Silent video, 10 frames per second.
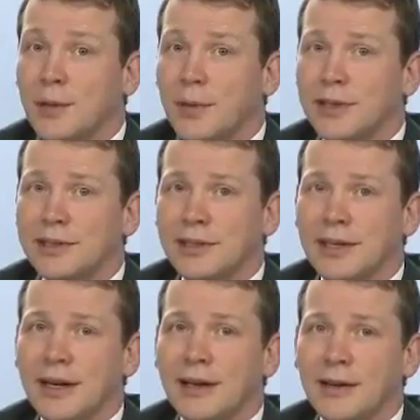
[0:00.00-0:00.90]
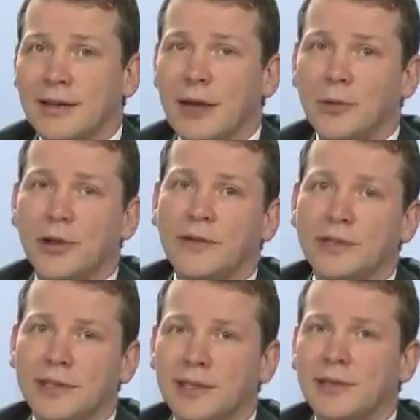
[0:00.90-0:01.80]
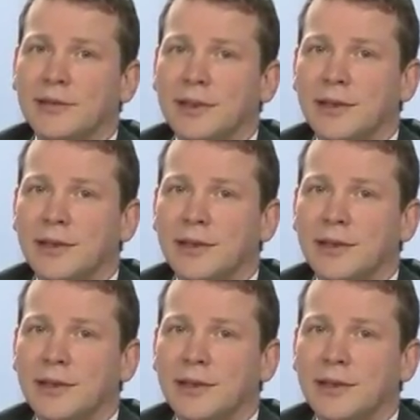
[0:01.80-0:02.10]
But that will obviously